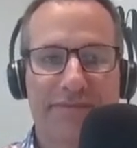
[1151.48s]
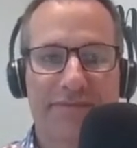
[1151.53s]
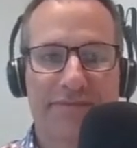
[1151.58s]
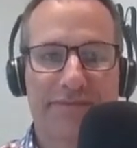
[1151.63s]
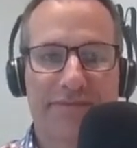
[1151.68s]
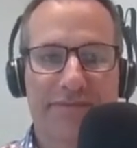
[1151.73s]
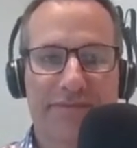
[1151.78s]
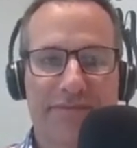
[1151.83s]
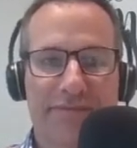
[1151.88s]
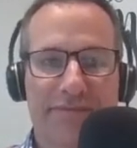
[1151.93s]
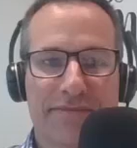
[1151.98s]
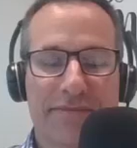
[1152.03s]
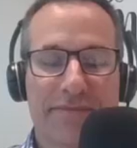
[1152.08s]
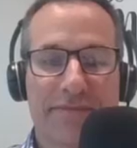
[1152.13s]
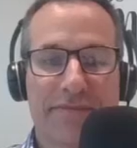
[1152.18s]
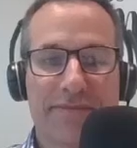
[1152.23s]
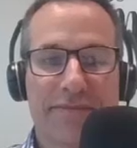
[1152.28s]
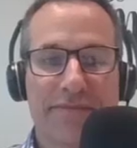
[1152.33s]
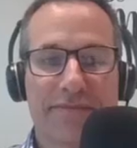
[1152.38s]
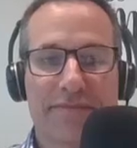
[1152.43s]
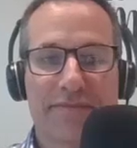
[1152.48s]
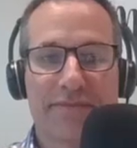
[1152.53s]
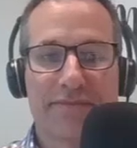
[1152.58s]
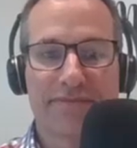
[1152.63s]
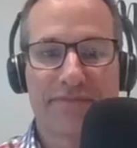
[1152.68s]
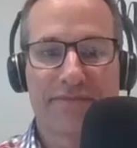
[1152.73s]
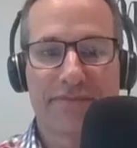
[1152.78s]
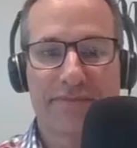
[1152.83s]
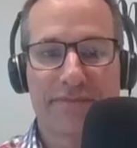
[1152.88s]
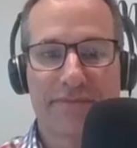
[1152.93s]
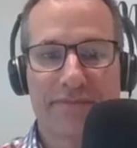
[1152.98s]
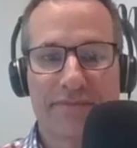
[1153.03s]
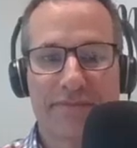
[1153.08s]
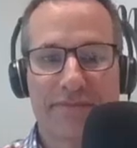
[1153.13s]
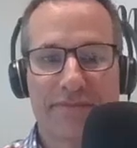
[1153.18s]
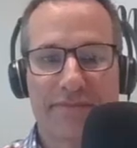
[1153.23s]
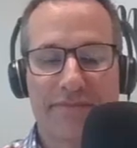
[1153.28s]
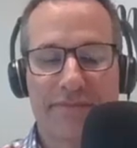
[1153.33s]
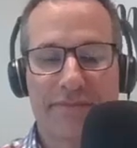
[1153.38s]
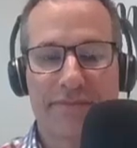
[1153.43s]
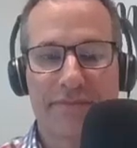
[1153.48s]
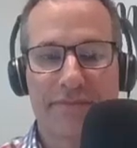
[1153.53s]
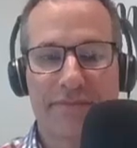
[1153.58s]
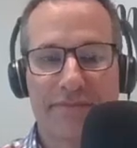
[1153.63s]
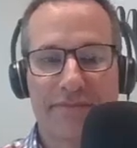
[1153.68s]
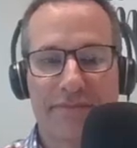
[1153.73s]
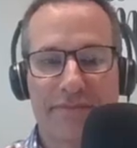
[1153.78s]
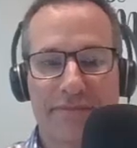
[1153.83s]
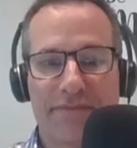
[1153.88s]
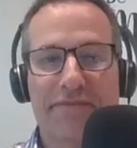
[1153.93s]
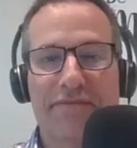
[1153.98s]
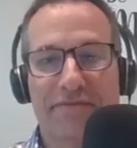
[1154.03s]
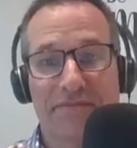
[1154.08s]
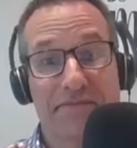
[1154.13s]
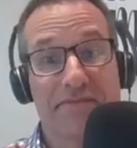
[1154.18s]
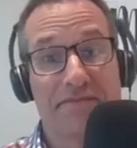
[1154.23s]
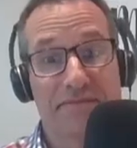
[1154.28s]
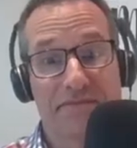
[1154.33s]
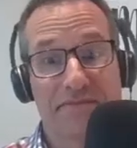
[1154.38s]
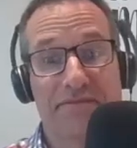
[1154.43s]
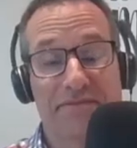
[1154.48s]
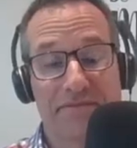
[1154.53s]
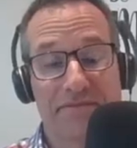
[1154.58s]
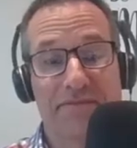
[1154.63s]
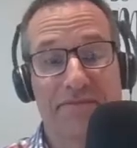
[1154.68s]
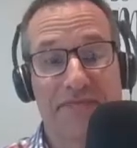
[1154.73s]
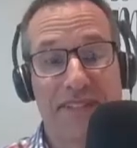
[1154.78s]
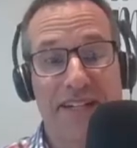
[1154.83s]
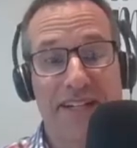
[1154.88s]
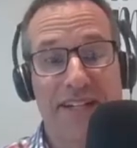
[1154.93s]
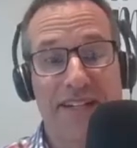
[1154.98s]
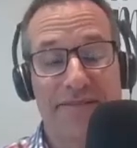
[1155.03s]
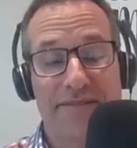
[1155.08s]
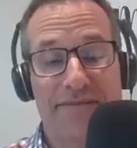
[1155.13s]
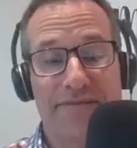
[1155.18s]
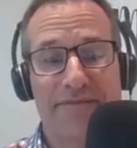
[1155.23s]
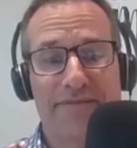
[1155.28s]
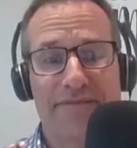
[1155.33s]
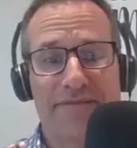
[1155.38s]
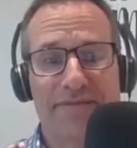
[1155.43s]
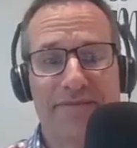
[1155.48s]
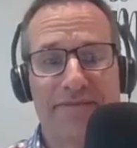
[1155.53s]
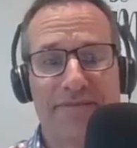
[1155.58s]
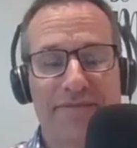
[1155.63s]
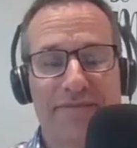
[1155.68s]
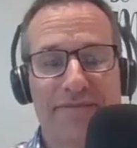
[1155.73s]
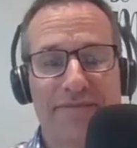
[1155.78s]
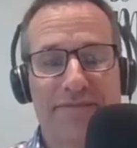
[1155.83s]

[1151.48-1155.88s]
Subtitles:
(not speaking)